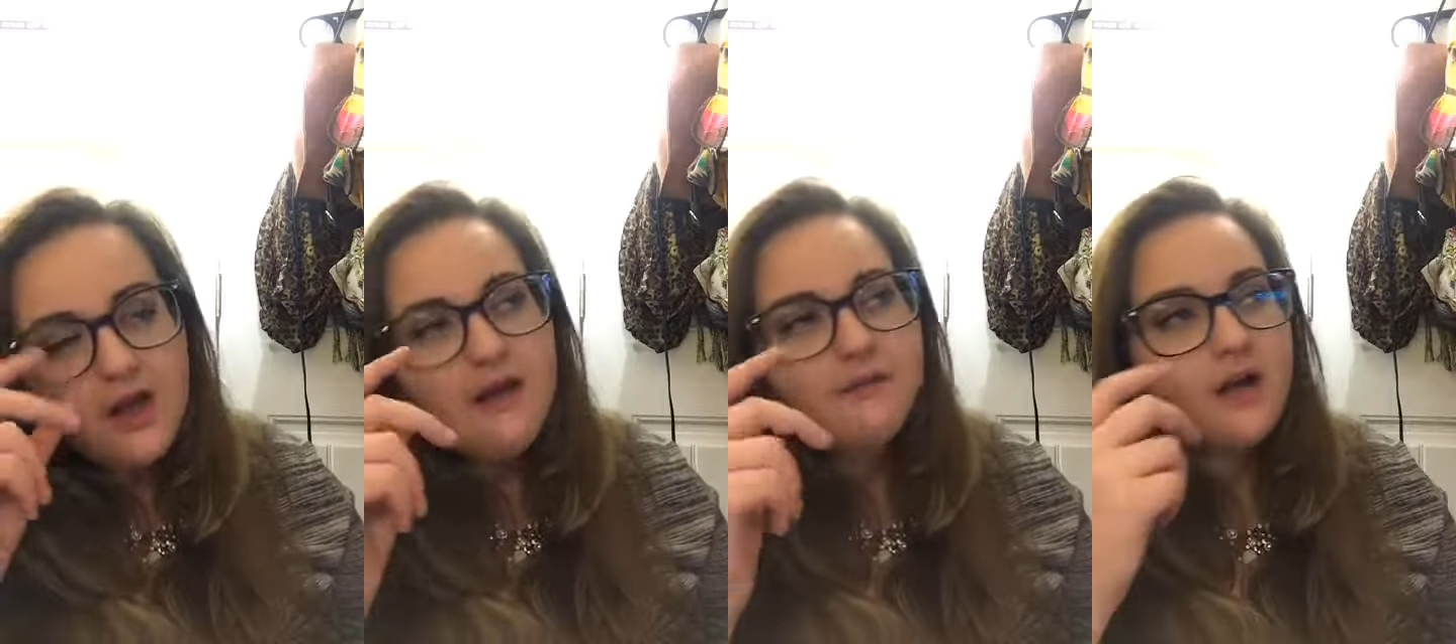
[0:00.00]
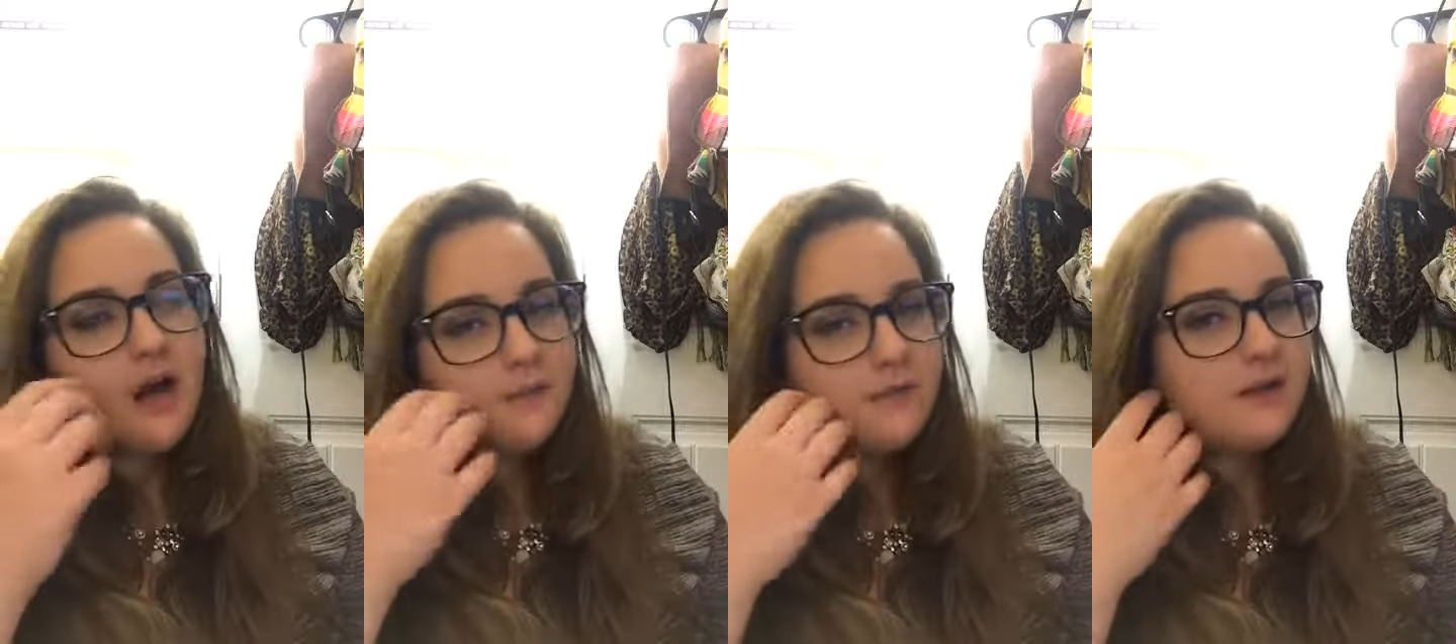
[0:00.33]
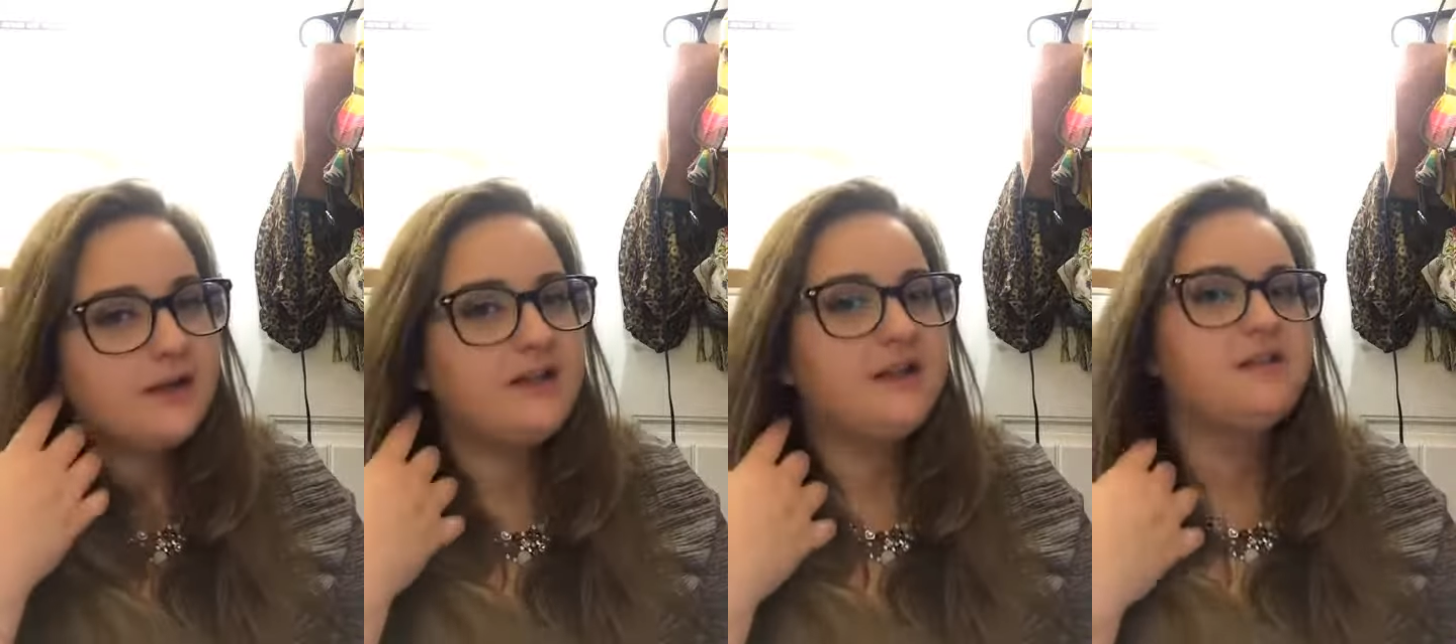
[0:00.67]
if a cop's
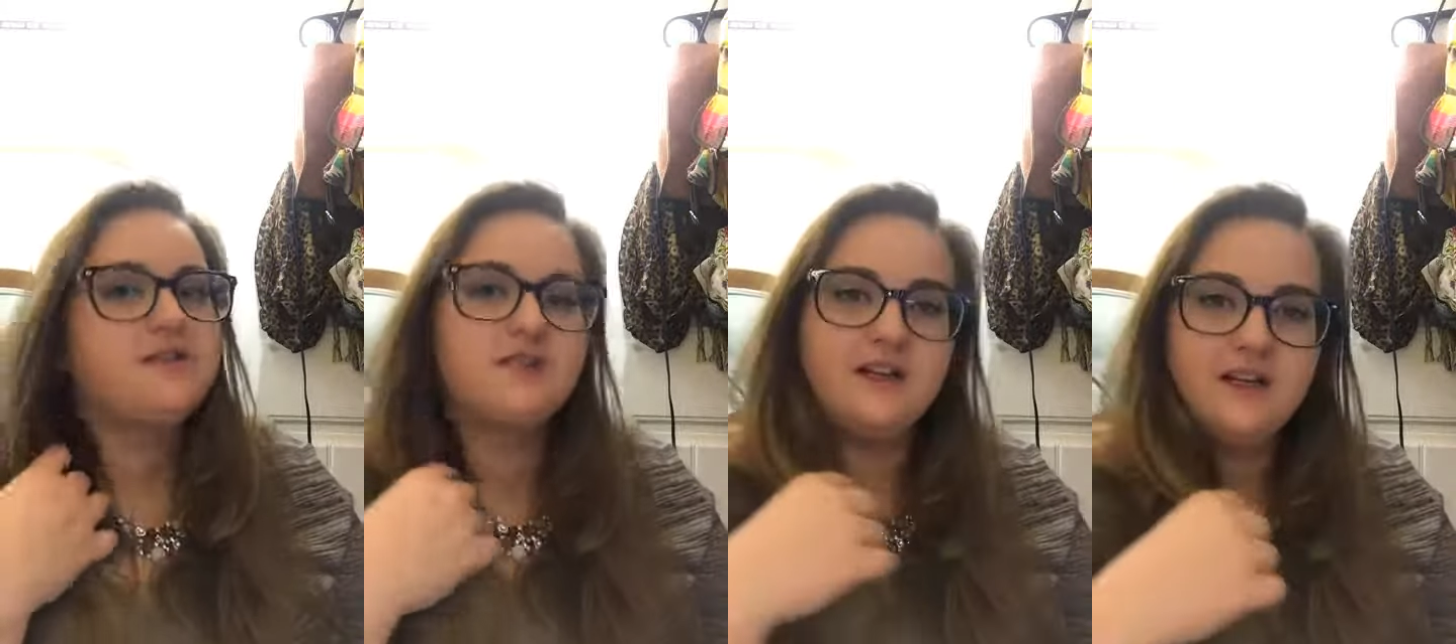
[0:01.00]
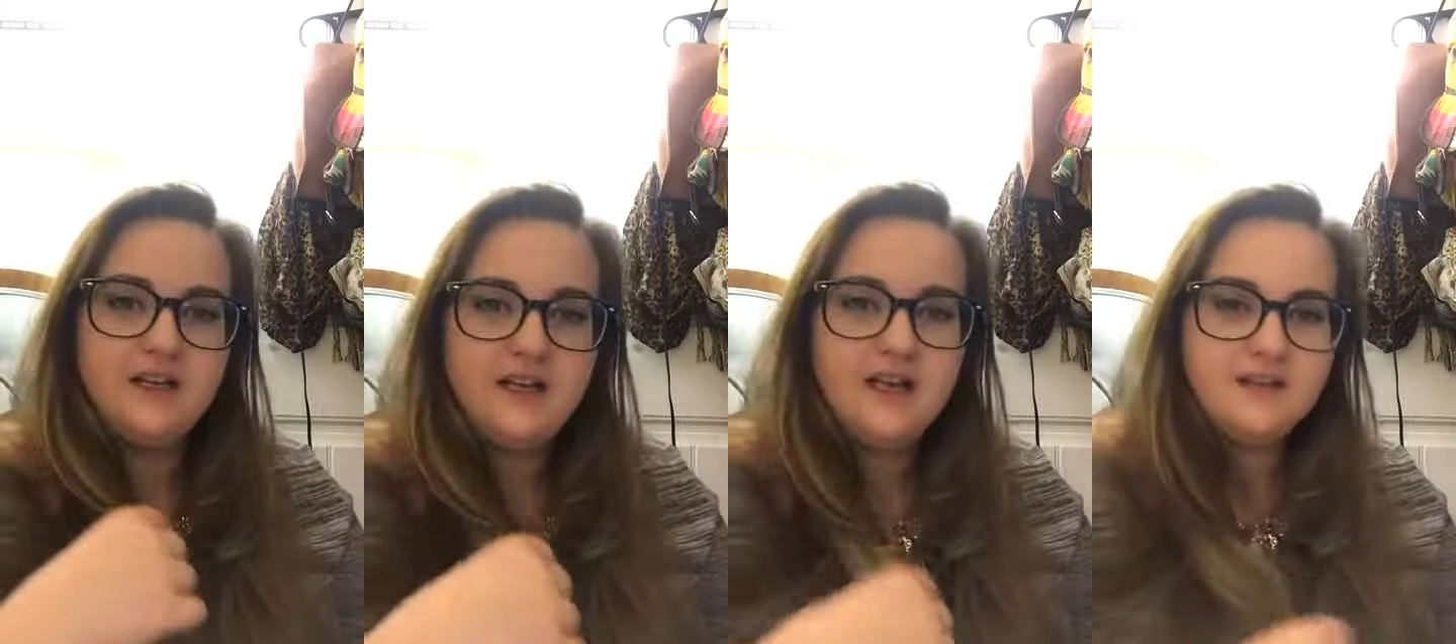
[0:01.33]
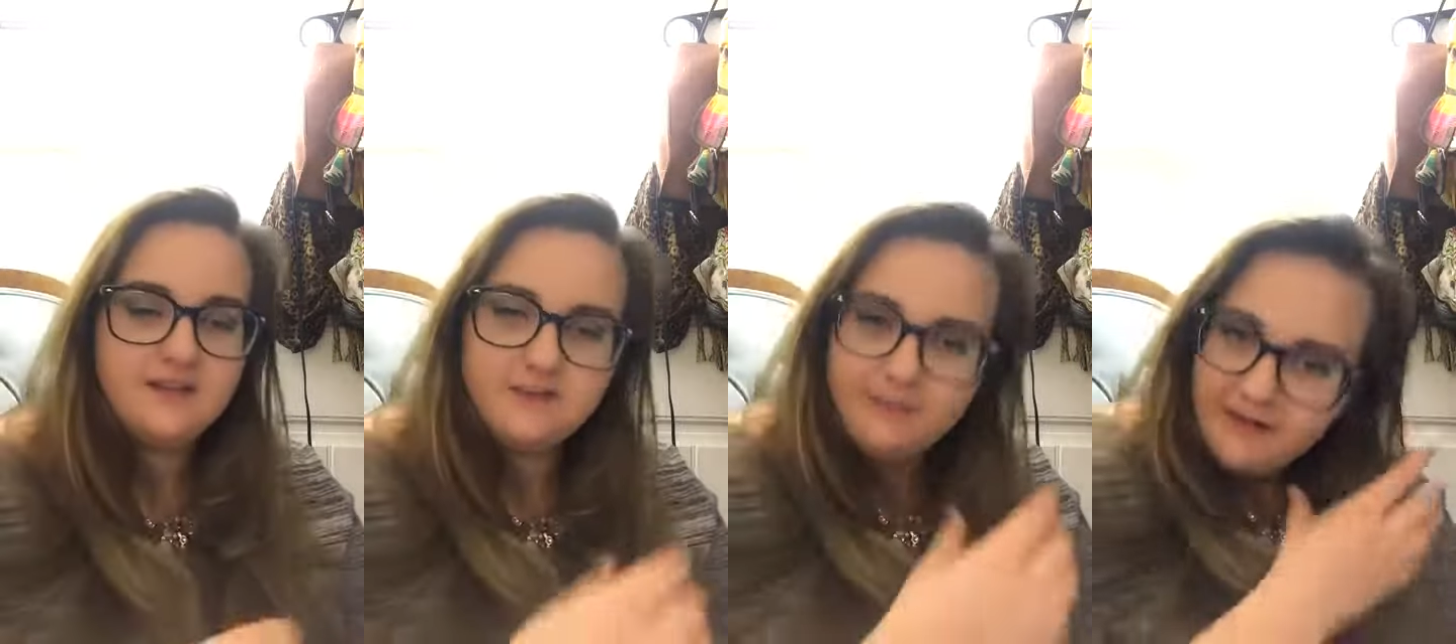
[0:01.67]
walking down the street and he
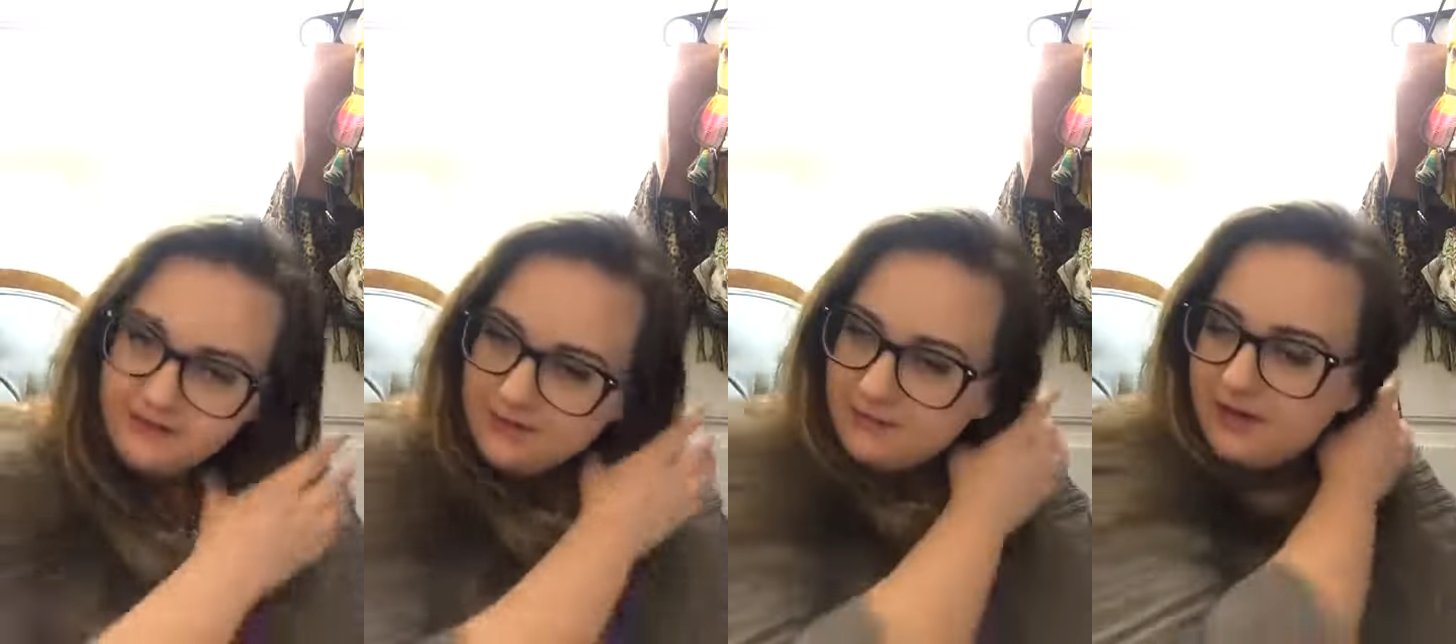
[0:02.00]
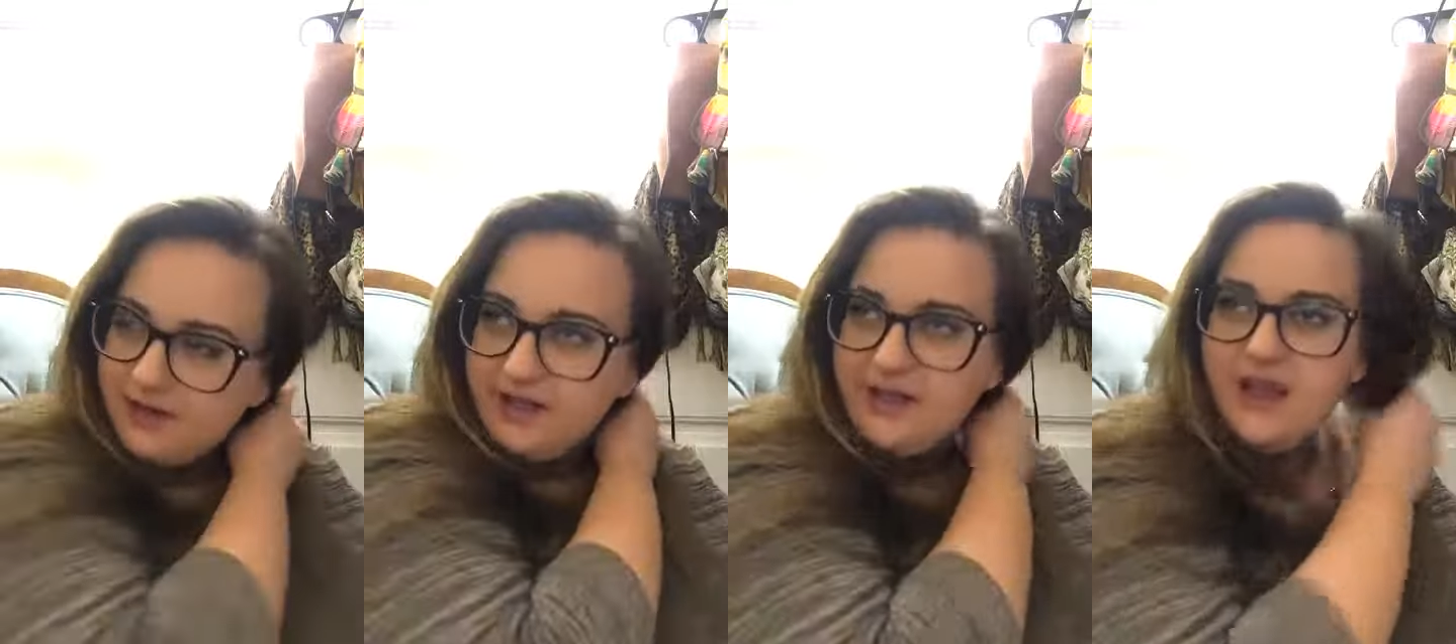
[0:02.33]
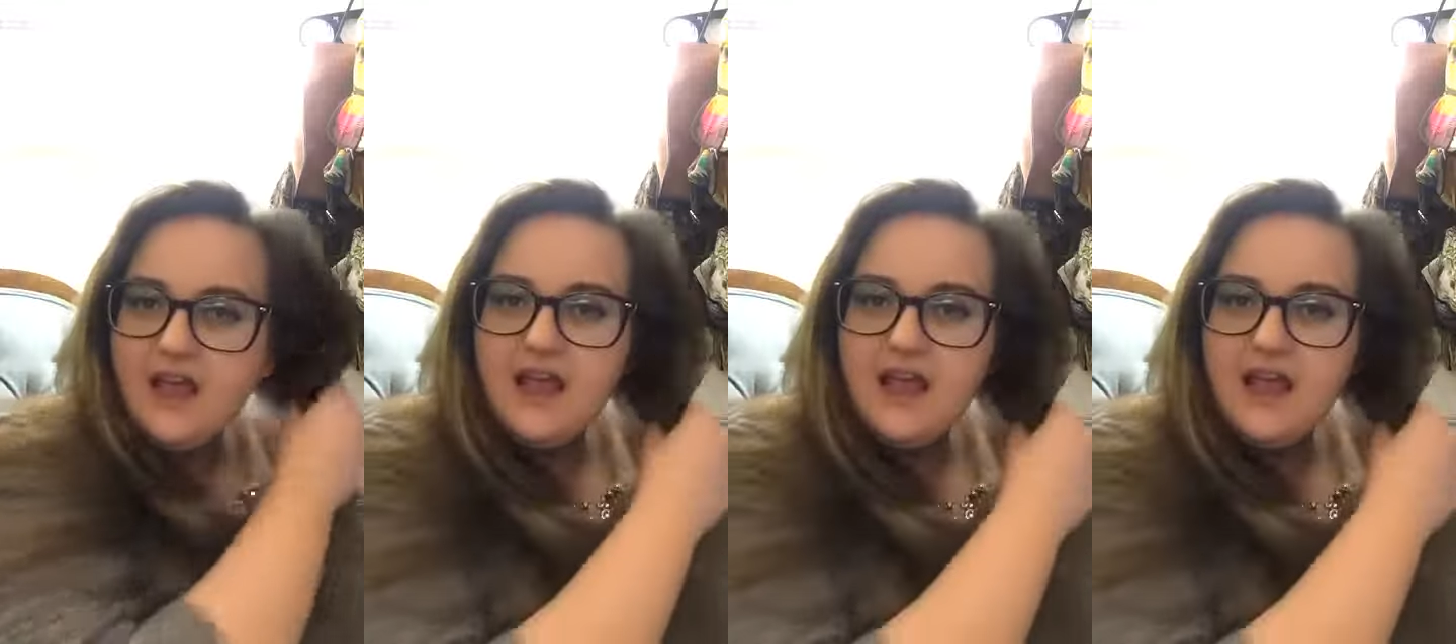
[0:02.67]
suspects somebody,